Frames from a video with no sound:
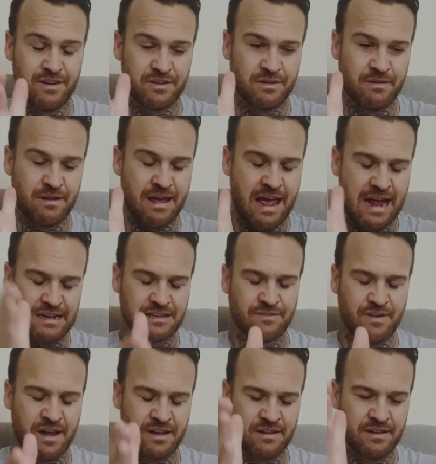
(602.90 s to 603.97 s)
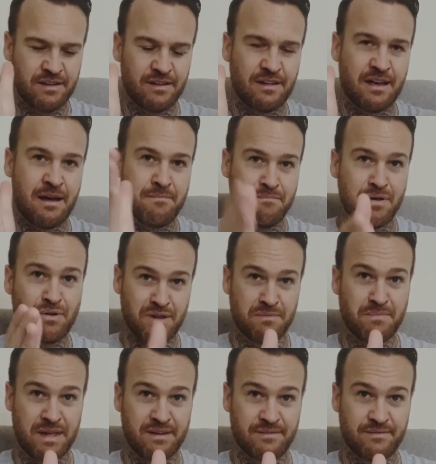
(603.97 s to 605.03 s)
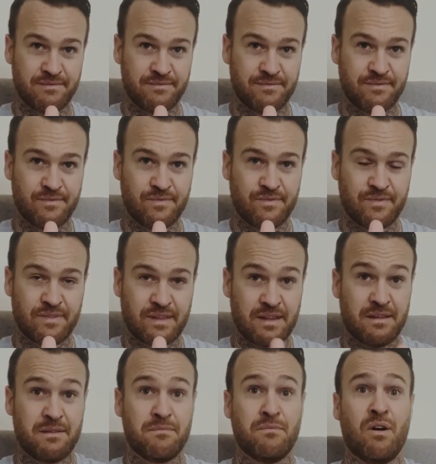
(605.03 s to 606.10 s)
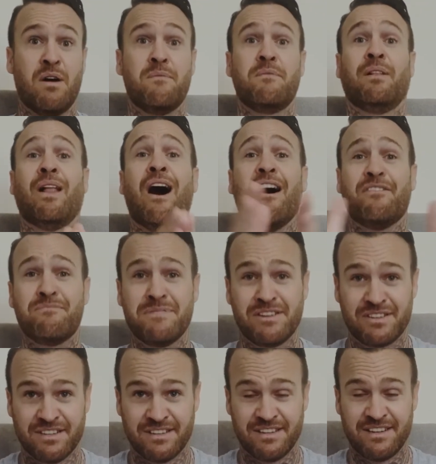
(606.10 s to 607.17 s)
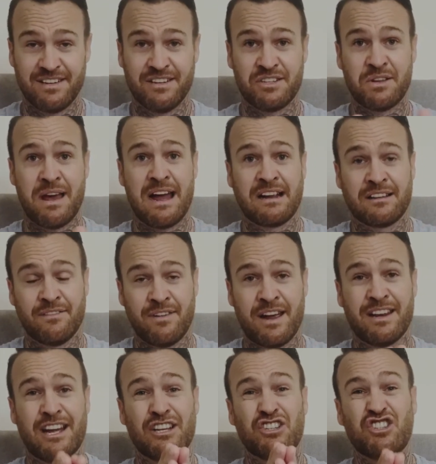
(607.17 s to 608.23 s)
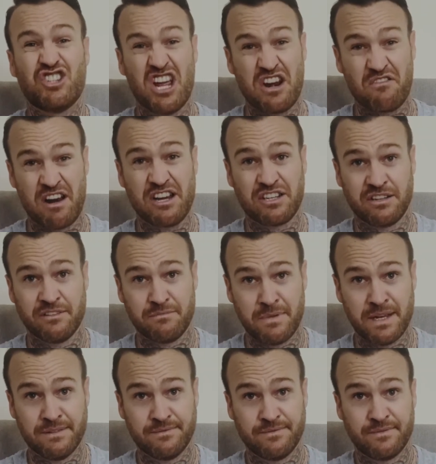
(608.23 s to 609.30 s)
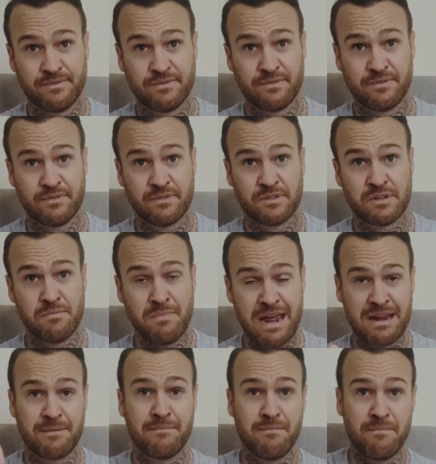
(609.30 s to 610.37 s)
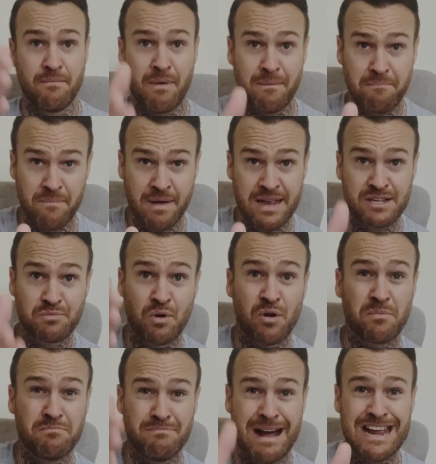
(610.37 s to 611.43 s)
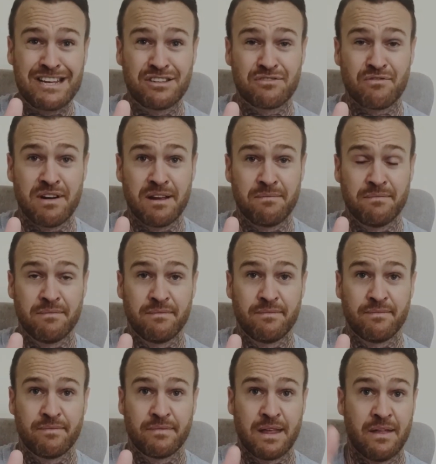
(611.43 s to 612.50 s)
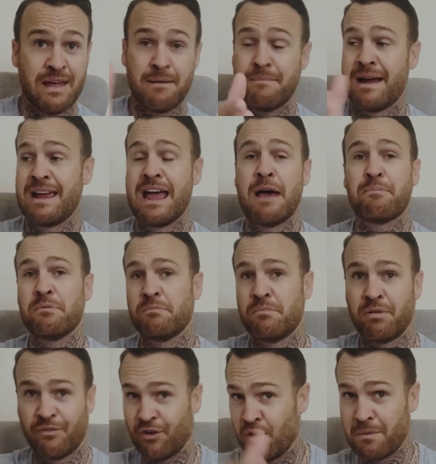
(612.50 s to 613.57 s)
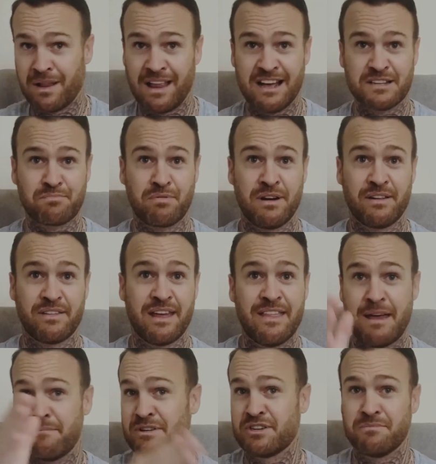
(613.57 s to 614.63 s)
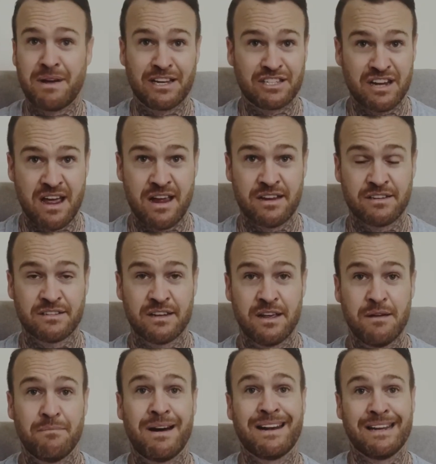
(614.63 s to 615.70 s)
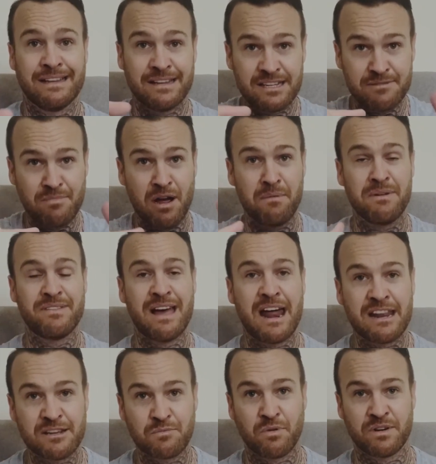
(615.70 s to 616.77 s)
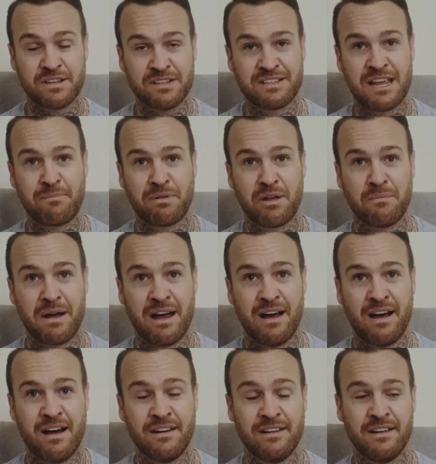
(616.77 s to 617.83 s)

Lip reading: to activate 1 million men. My life mission is to activate a generation of men. To make men's work mainstream. Now that may happen before my last breath and that mission may change. But in this moment, that is what is deeply in my heart.